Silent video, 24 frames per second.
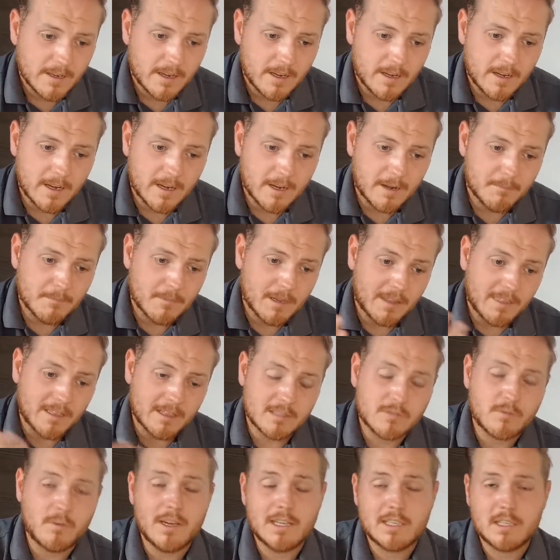Um, and
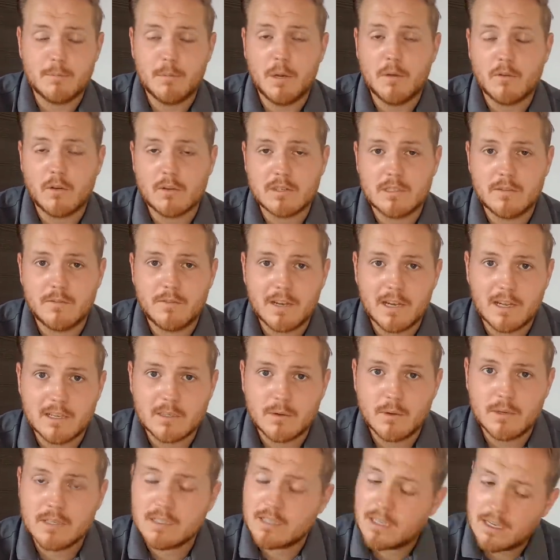he's recently moved on to Villa,
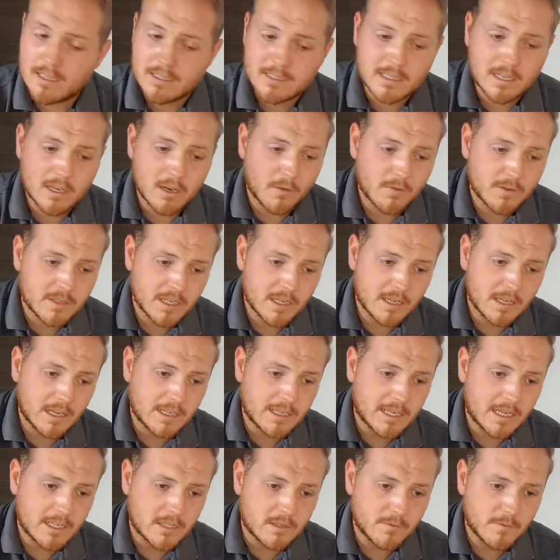so he's, he's still obviously a
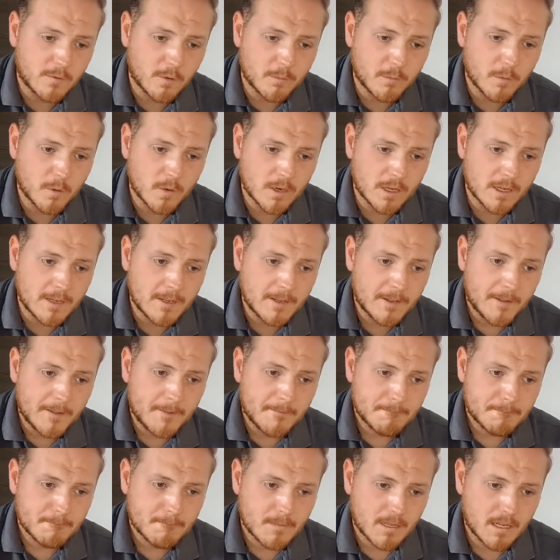decent footballer.
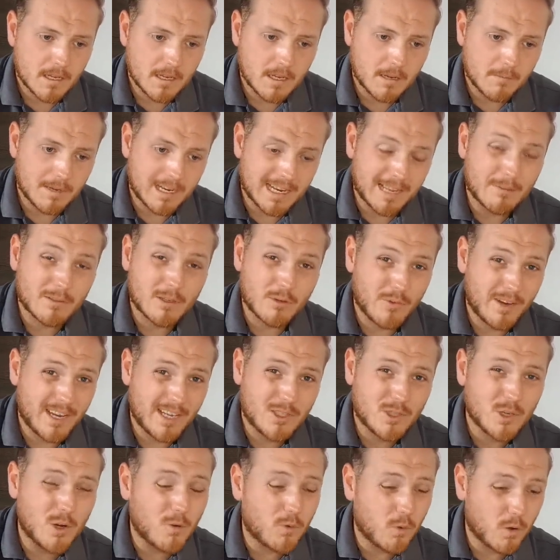Um, and that was a really
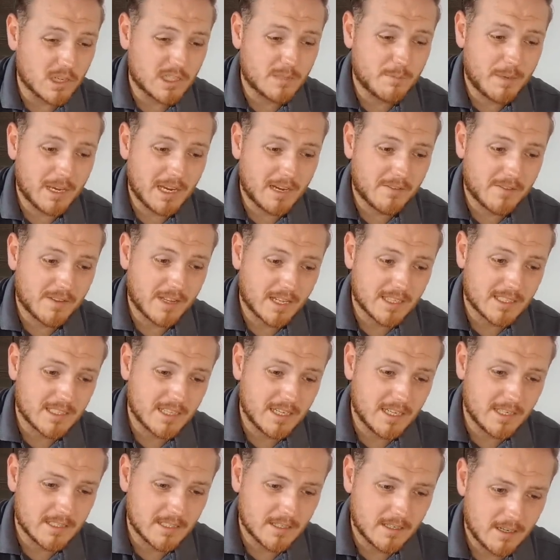tough one to pick for that
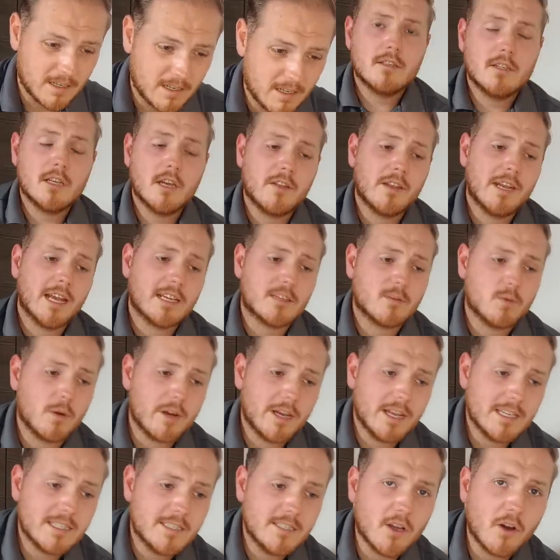season. So the next one
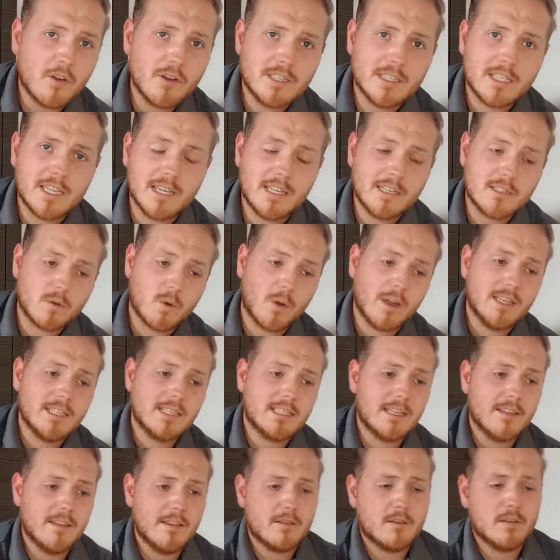is
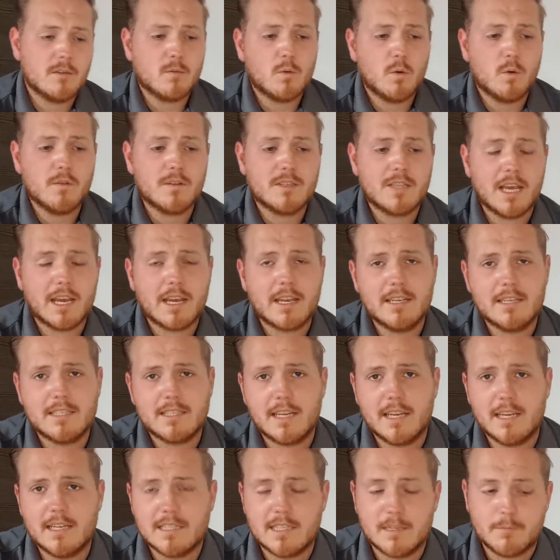1920, and this is Wolves' second
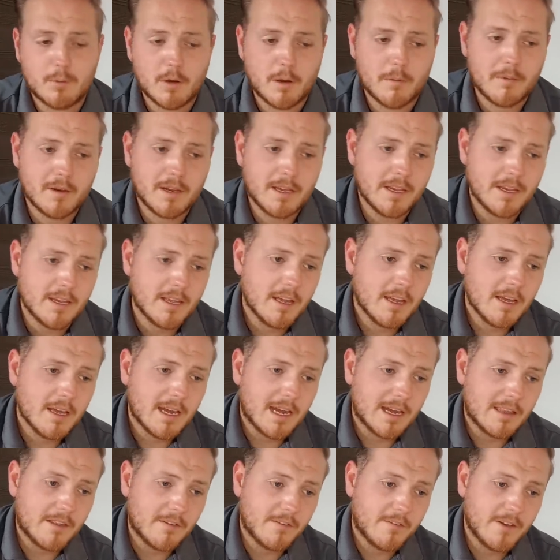season in the Premier League,
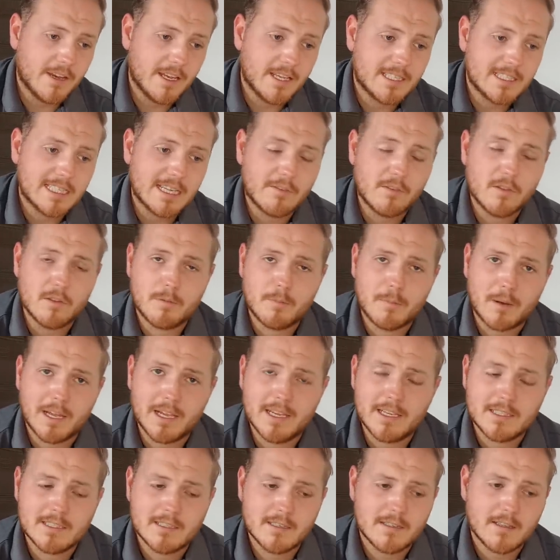and they finished seventh
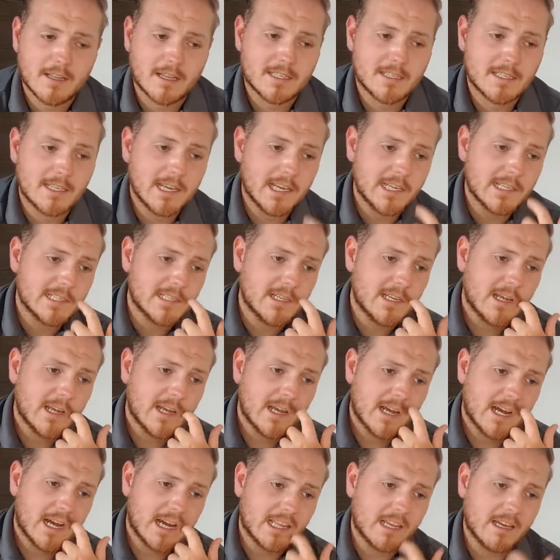place that season,
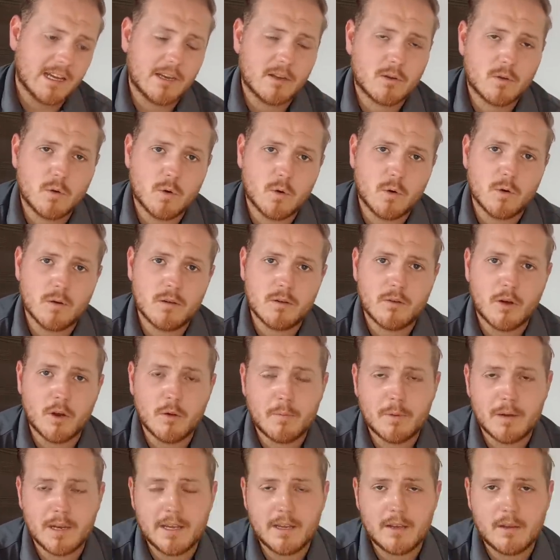and they had a quarter,
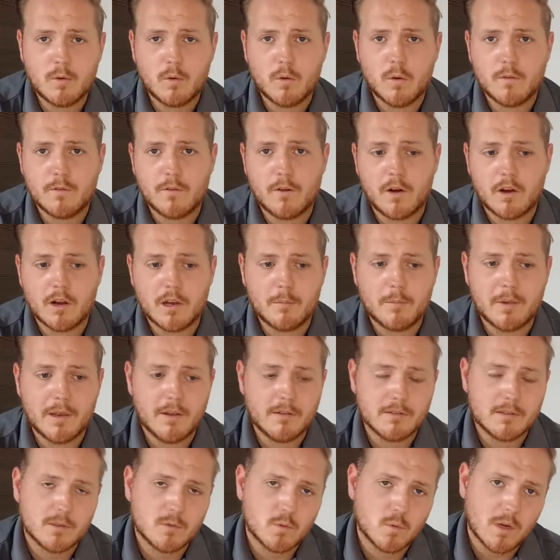Europa League quarter-final
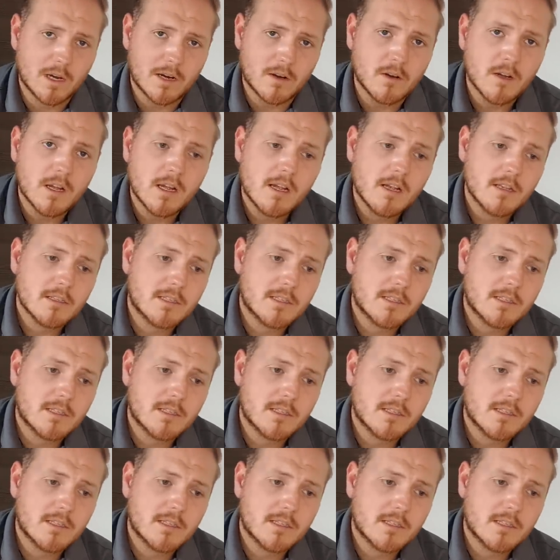appearance as well.